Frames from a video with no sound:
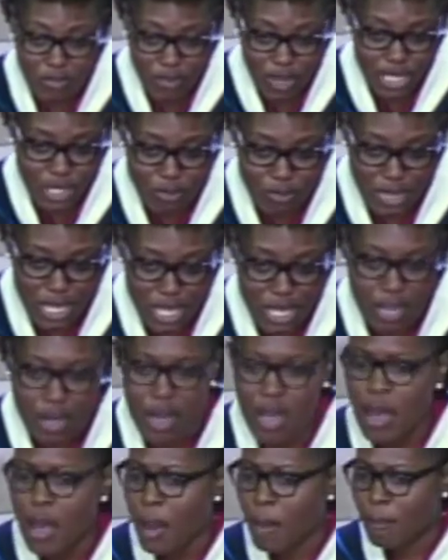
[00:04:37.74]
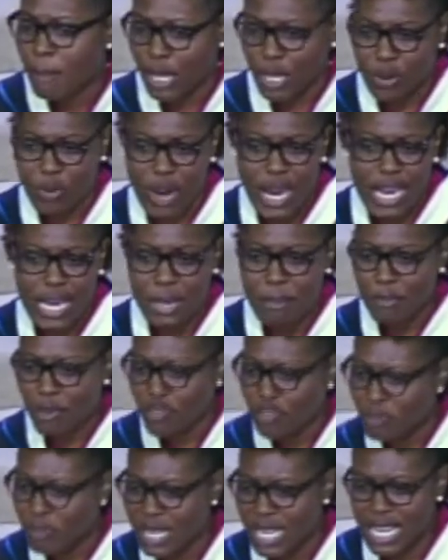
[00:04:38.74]
freshman year, my granny
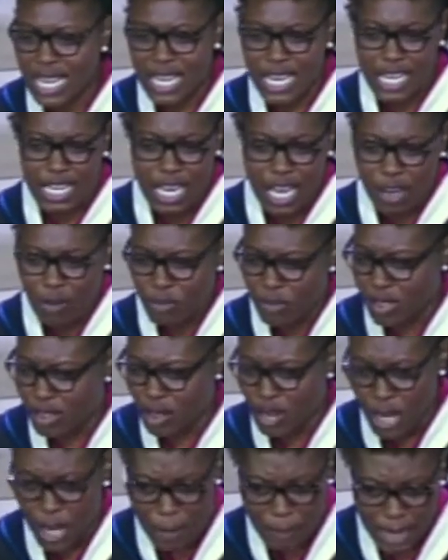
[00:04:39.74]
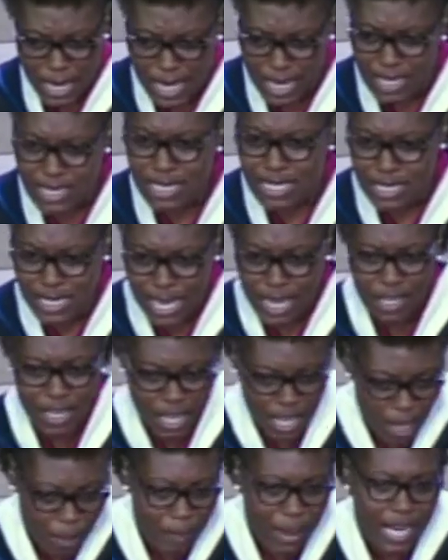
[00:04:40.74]
moved me in, helped, everybody else, because
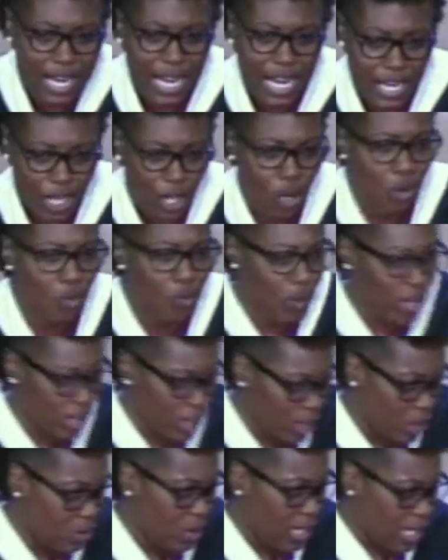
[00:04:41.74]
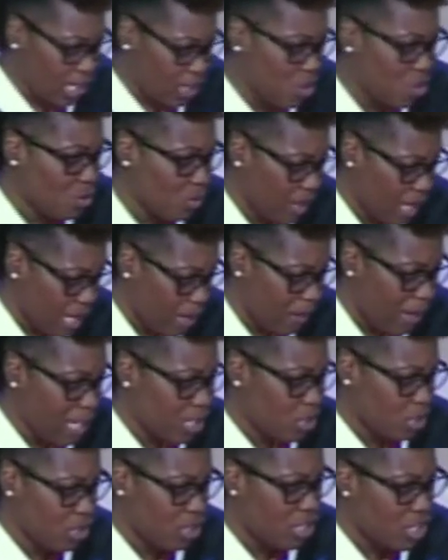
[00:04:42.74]
everybody got to go with you to get you in, make
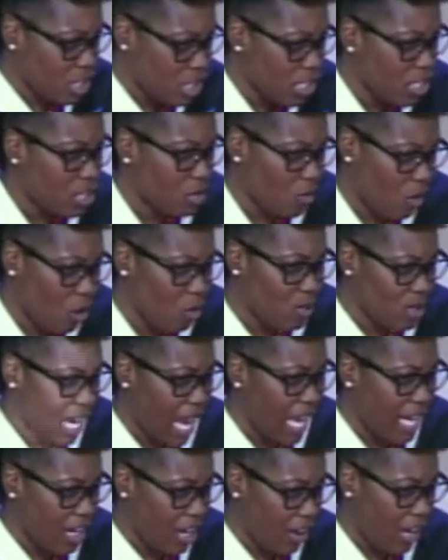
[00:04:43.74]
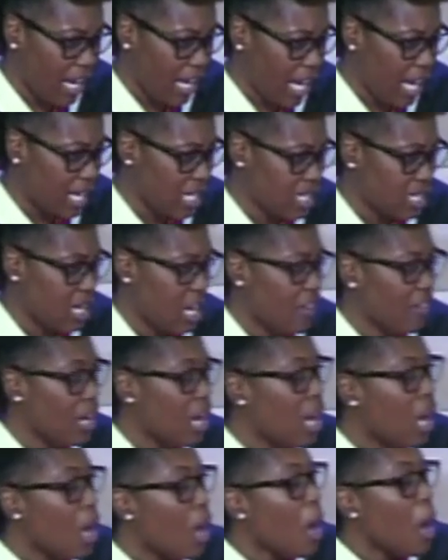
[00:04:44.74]
sure your sheets are on tight and all that kind of stuff.
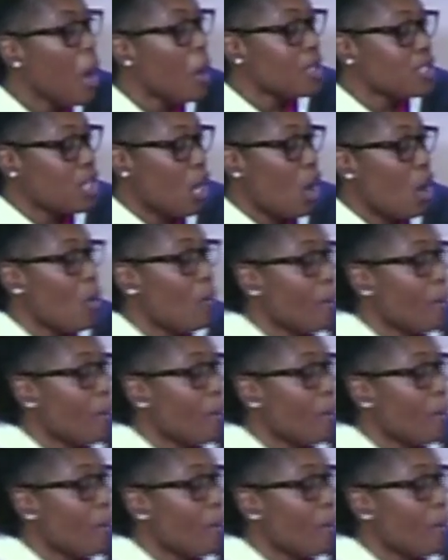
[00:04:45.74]
So